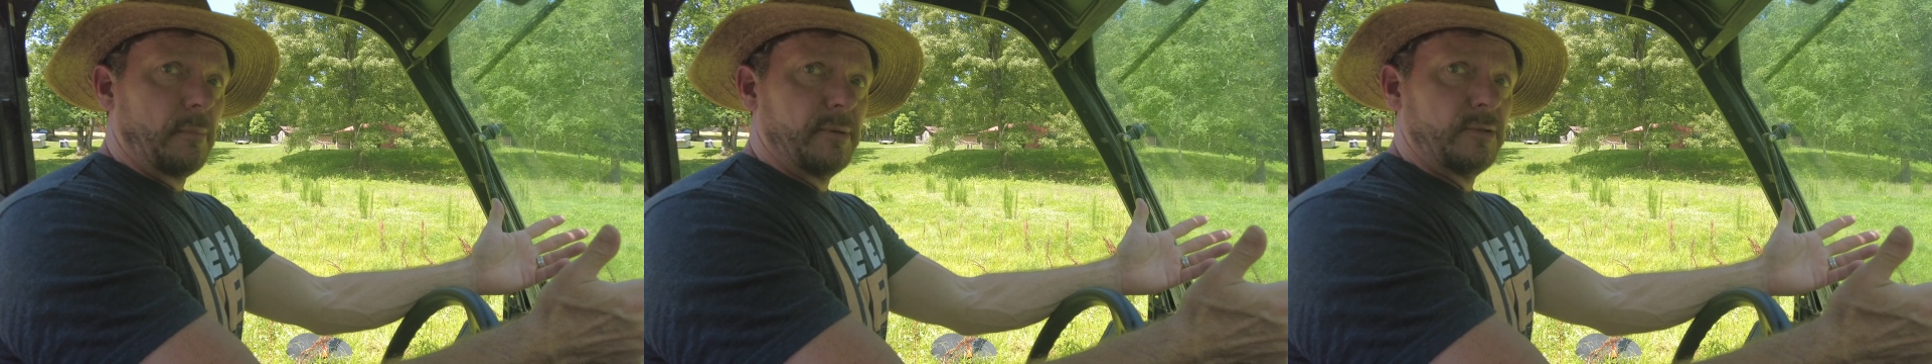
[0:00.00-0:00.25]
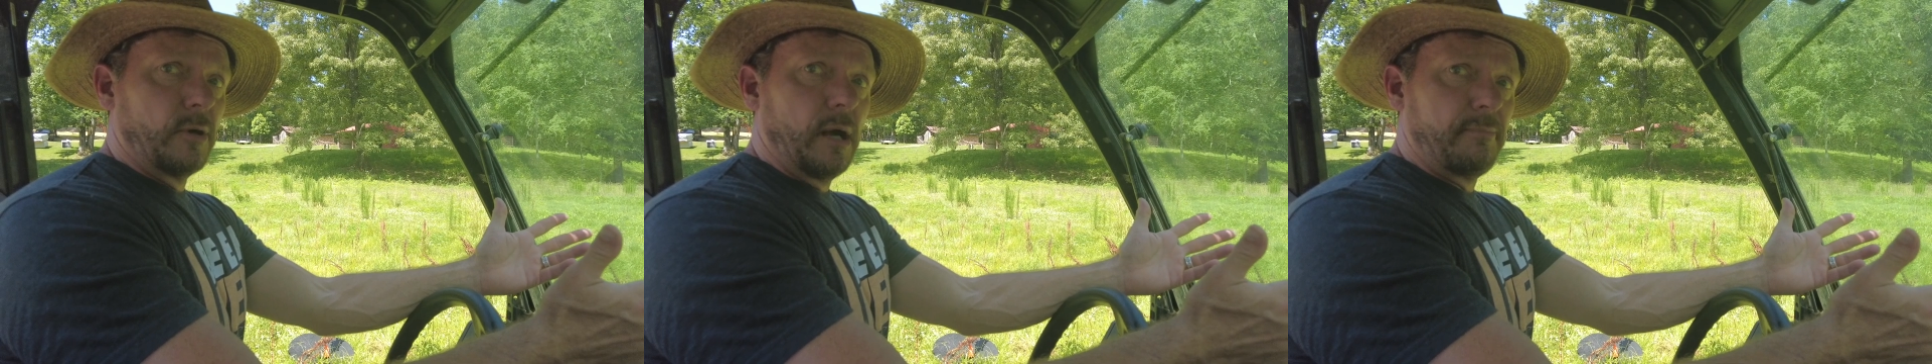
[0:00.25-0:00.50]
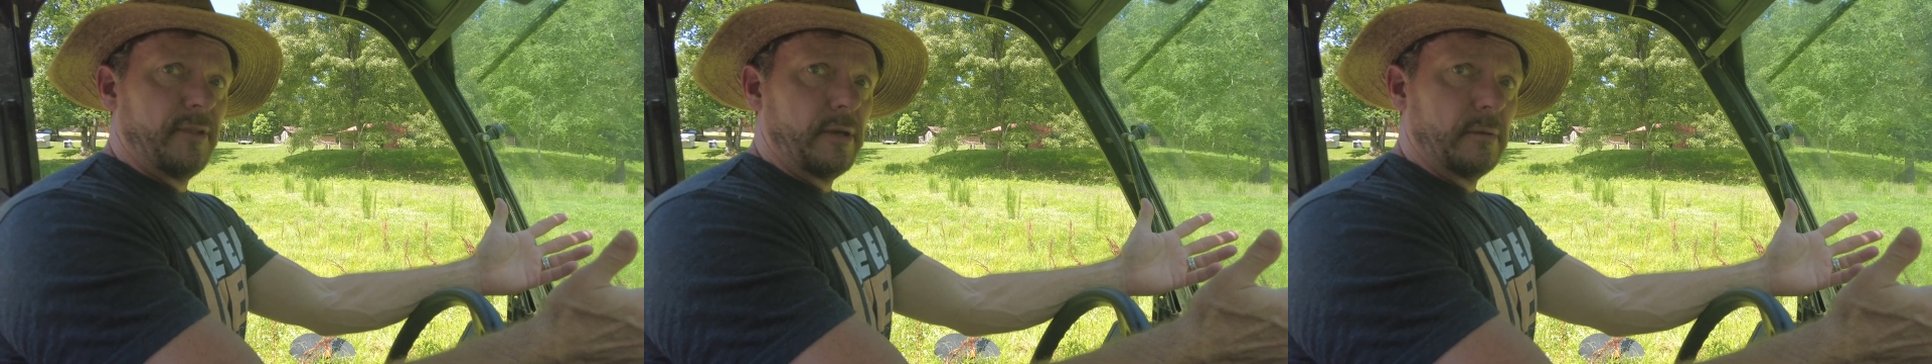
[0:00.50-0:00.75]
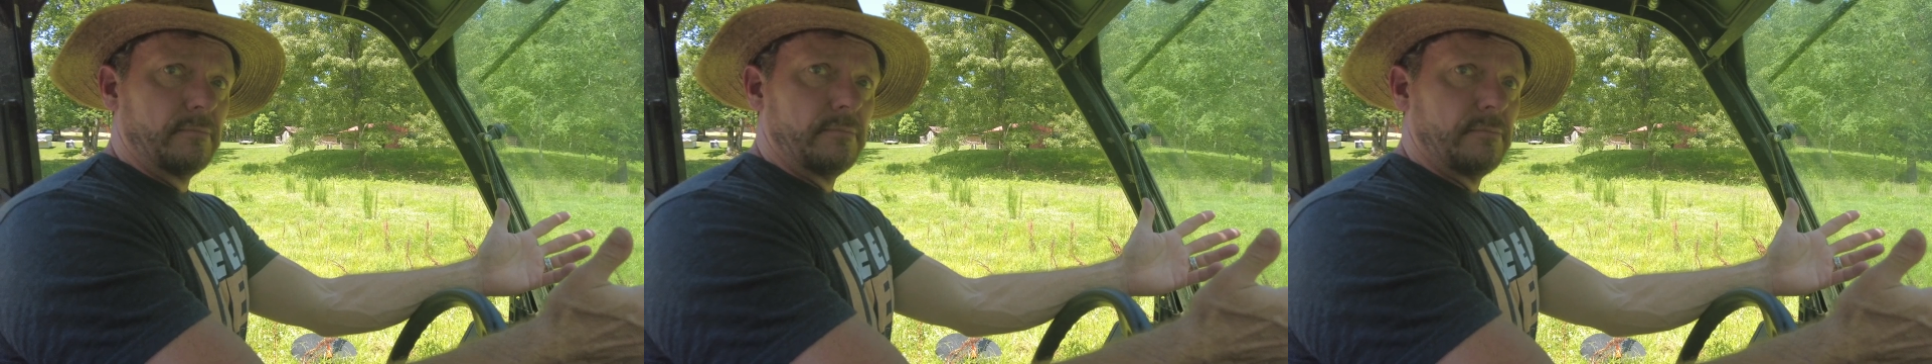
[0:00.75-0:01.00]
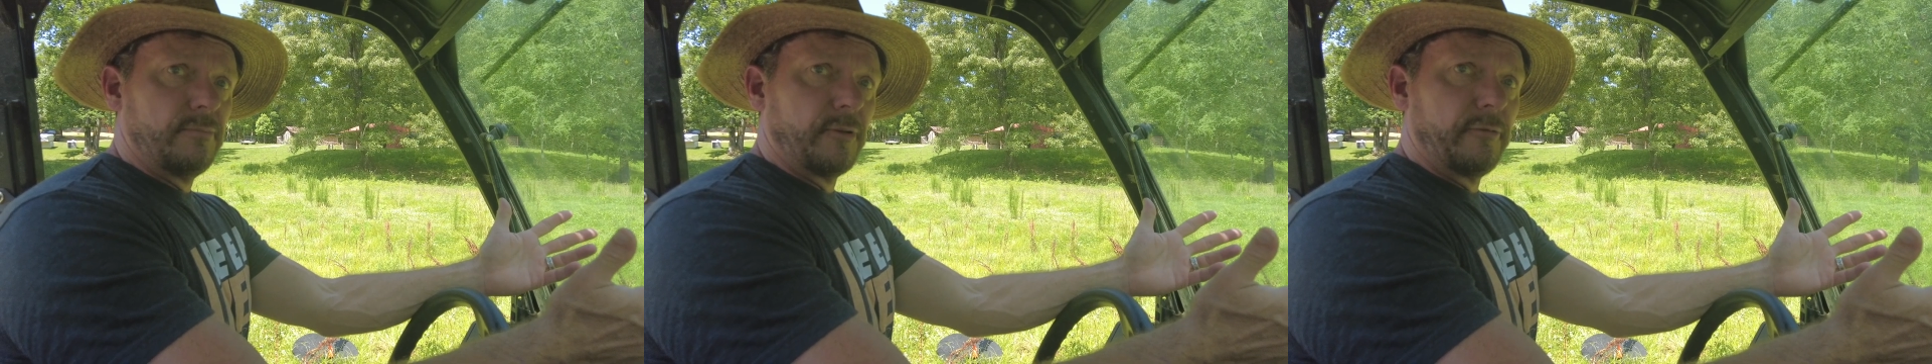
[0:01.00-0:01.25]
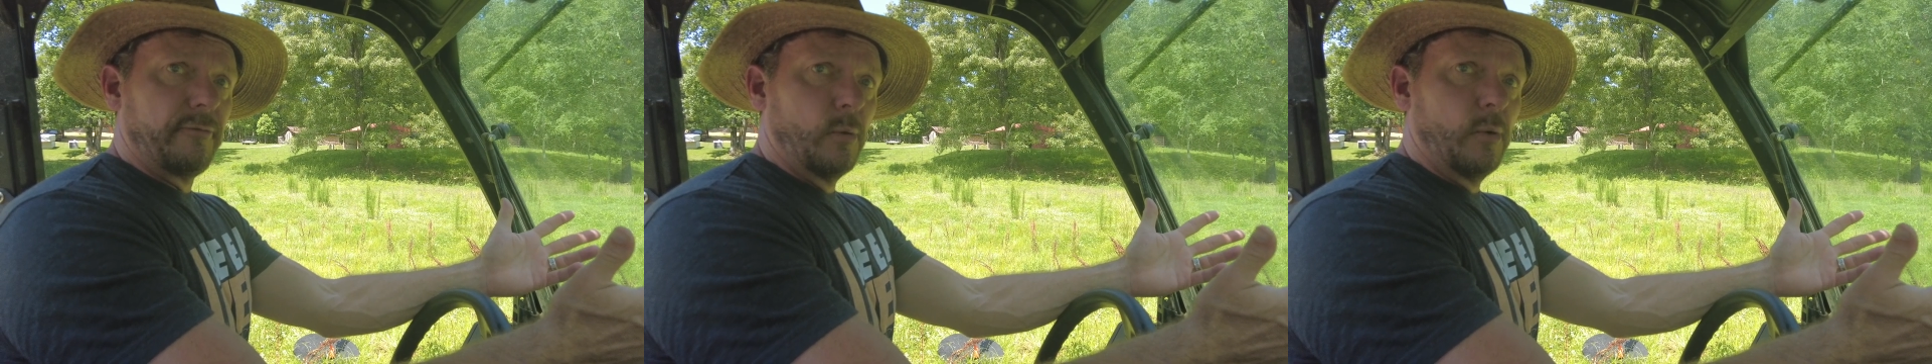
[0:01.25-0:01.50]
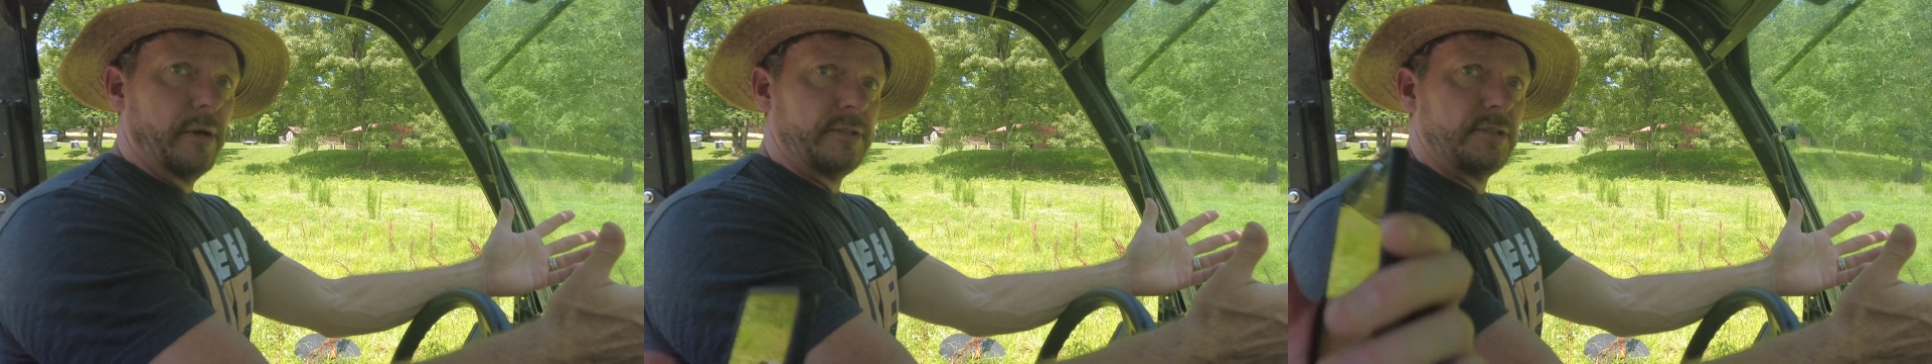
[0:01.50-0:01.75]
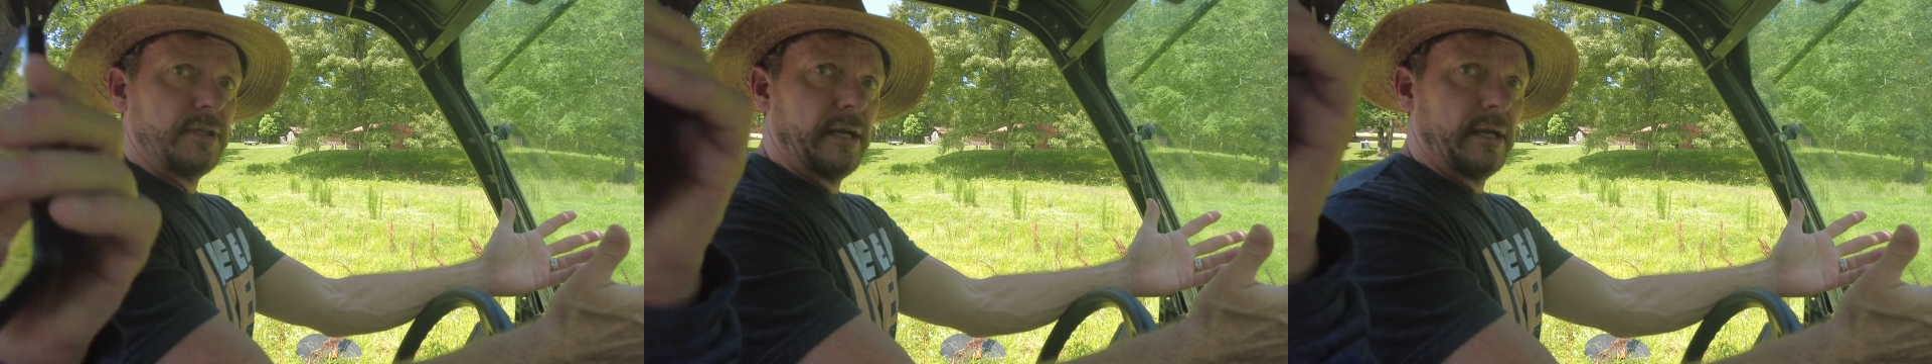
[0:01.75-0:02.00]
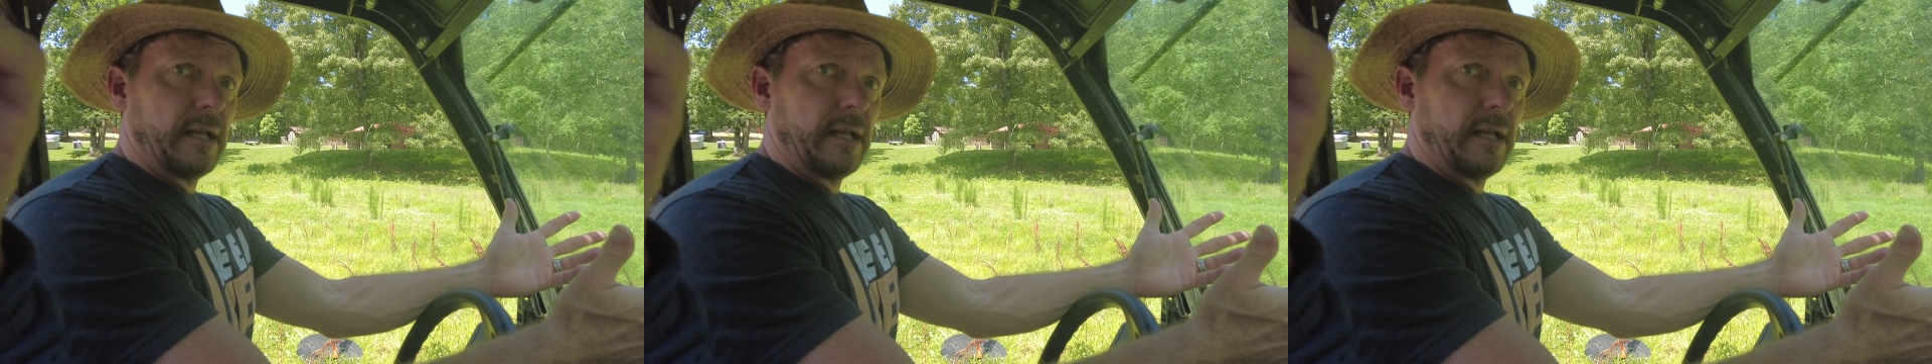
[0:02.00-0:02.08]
and drop them for forage.